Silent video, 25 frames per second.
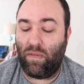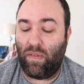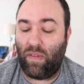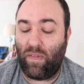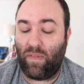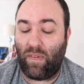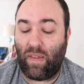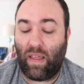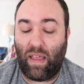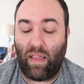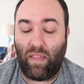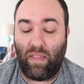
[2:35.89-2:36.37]

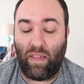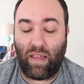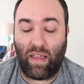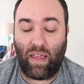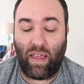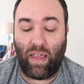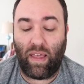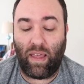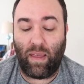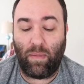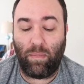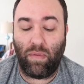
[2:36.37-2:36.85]
It's not like
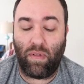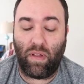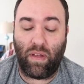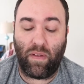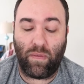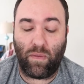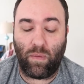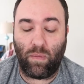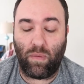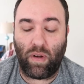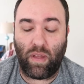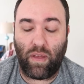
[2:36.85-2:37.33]
an A
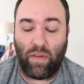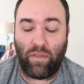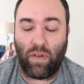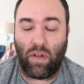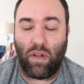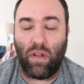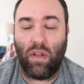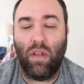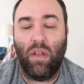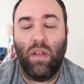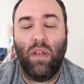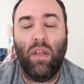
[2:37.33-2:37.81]
plus or
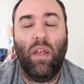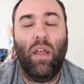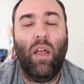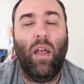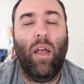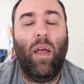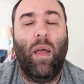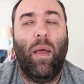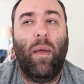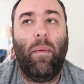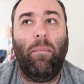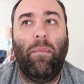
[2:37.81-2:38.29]
whatever.
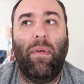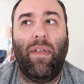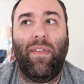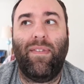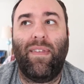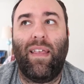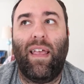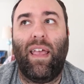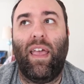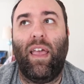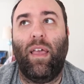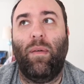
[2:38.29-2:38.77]
But
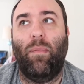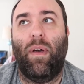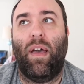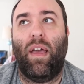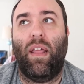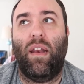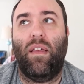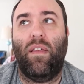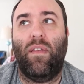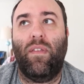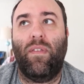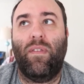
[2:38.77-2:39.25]
it's not A
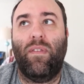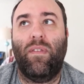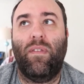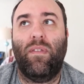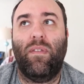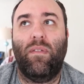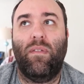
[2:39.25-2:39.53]
minus.